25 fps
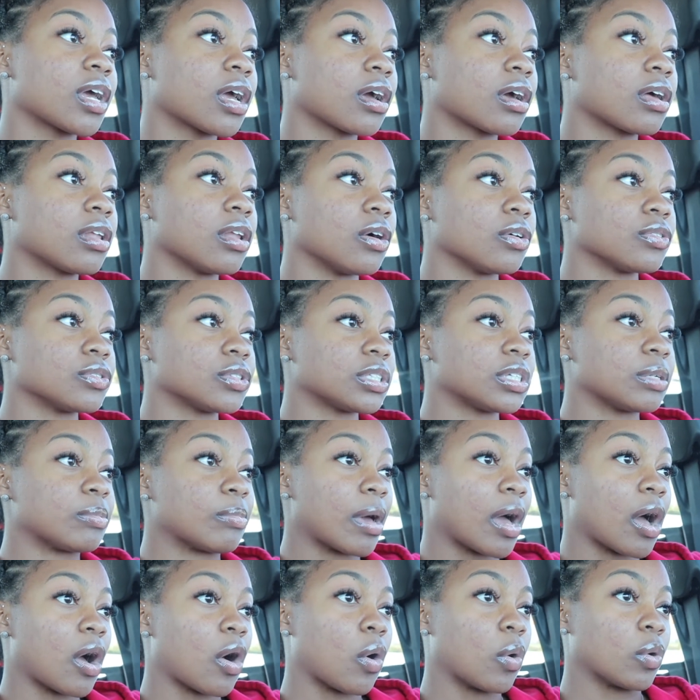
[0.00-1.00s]
close to
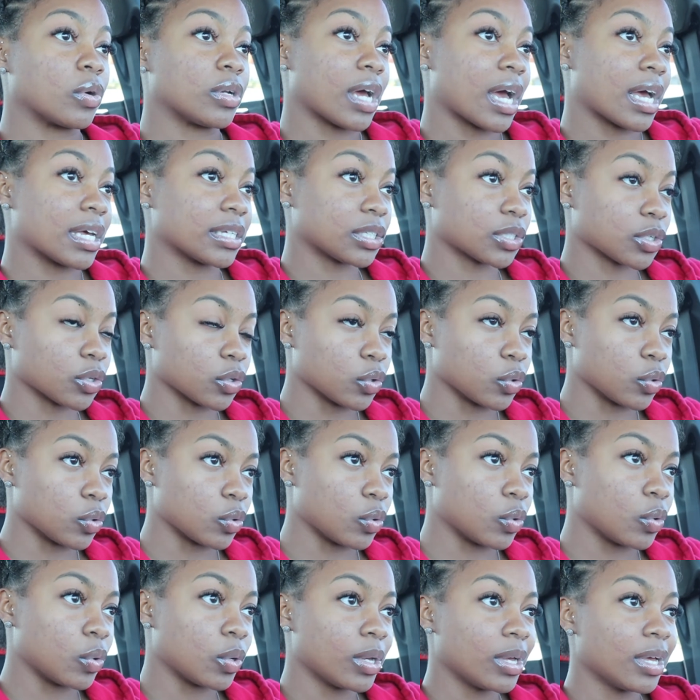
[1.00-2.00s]
my old high
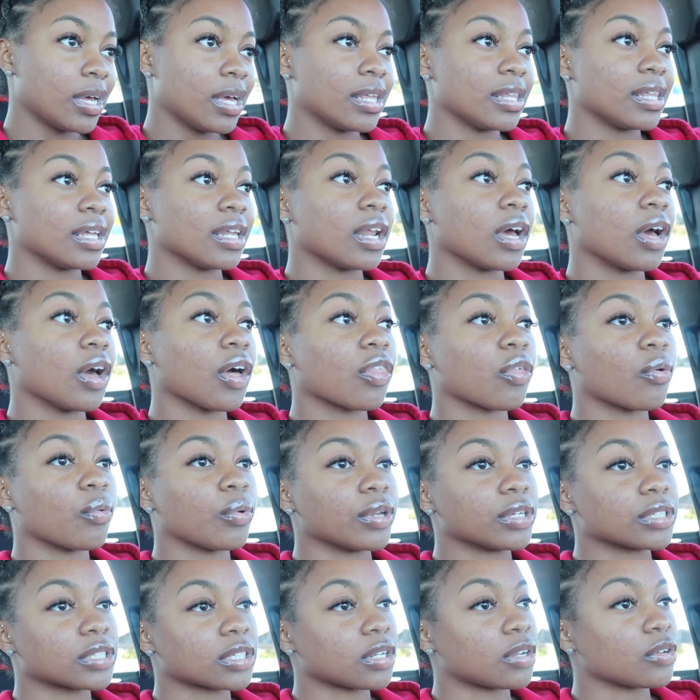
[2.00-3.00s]
school. And the other
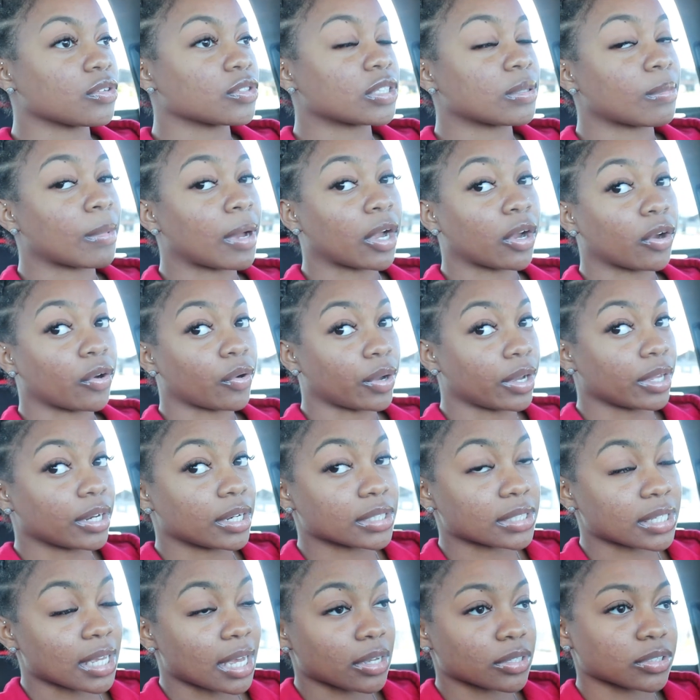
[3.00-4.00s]
one is close to my
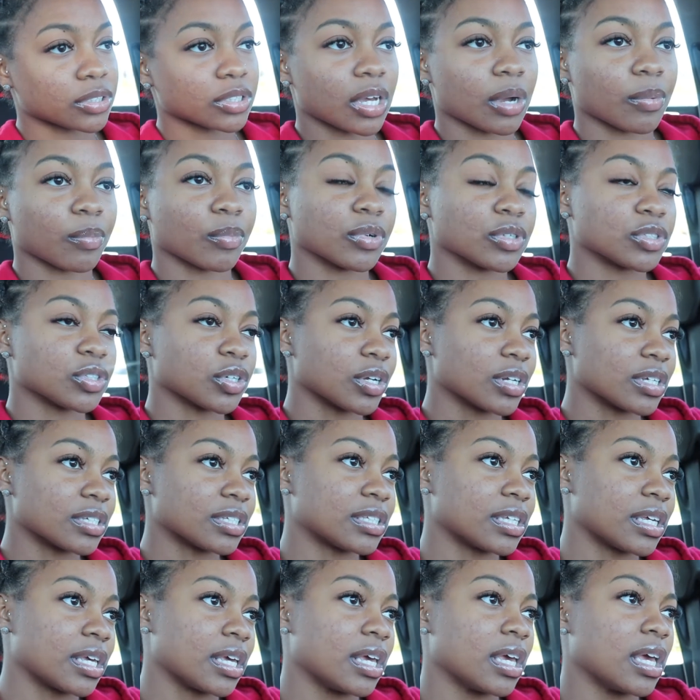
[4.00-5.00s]
granny's house. So I'm really trying to
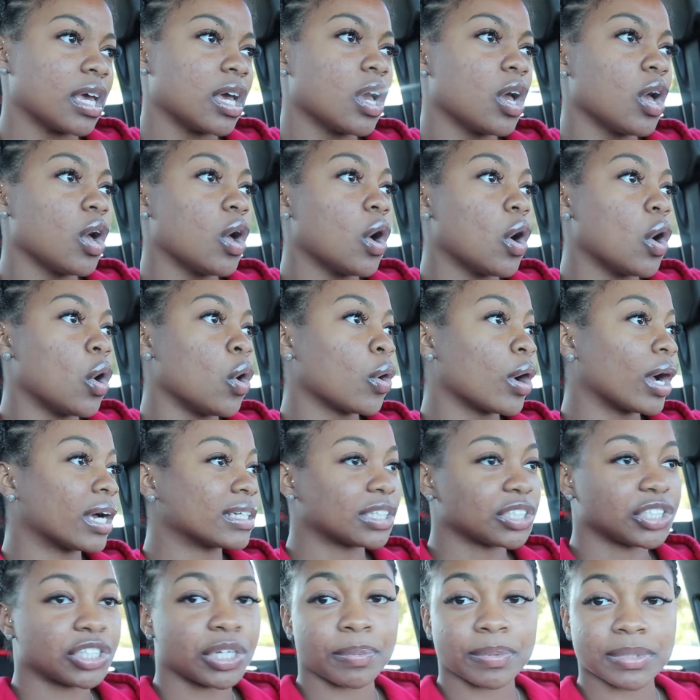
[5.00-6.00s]
see who got
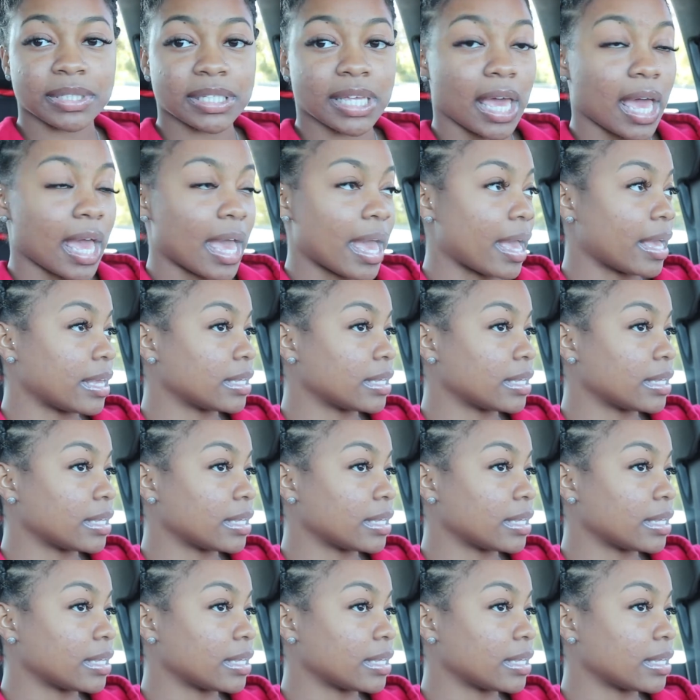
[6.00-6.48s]
the cheapest gas.